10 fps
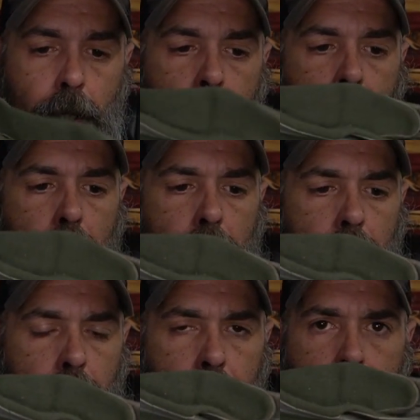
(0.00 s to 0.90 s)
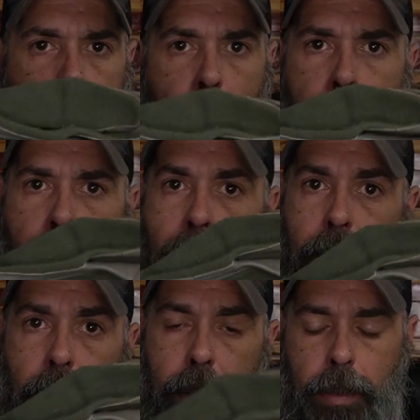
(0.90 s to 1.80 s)
I think they call them
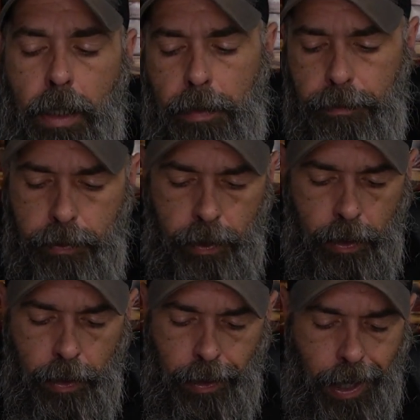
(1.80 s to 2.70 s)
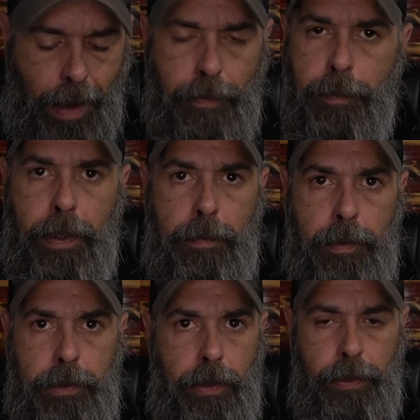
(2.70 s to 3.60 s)
pilot gloves. Everybody in the
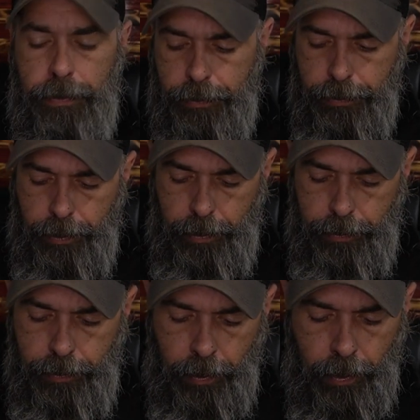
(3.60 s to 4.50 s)
military uses these.